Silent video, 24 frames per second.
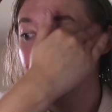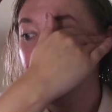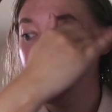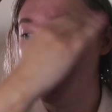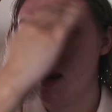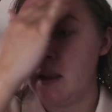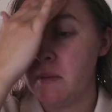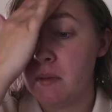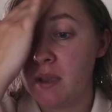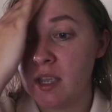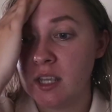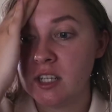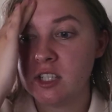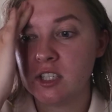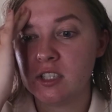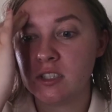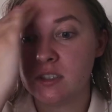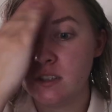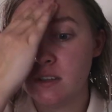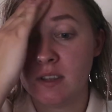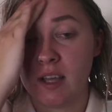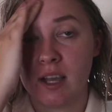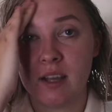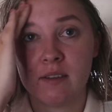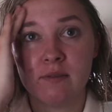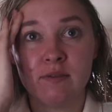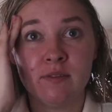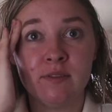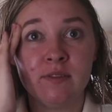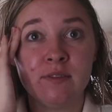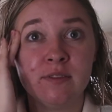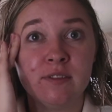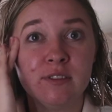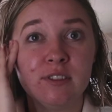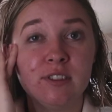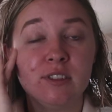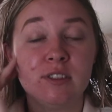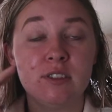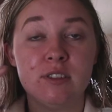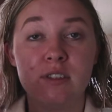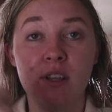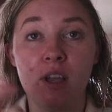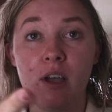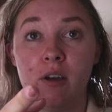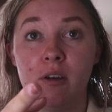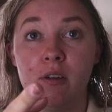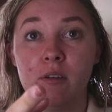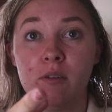And I may just do that.
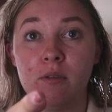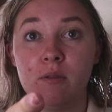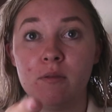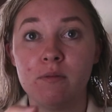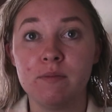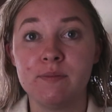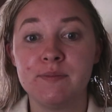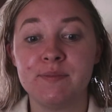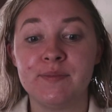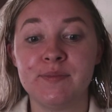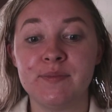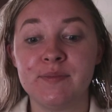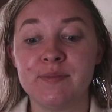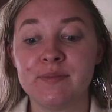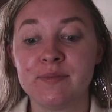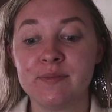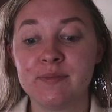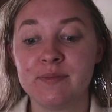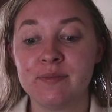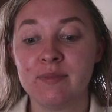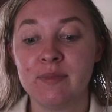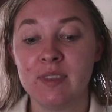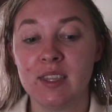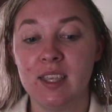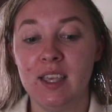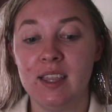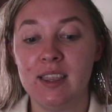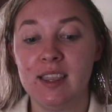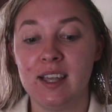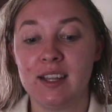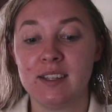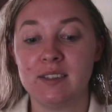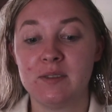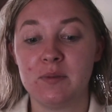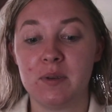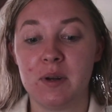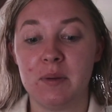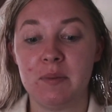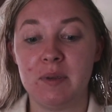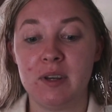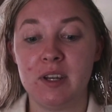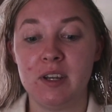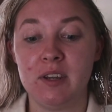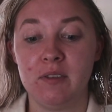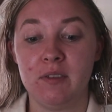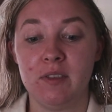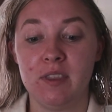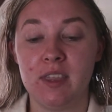So that's what I'm
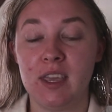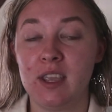gonna do.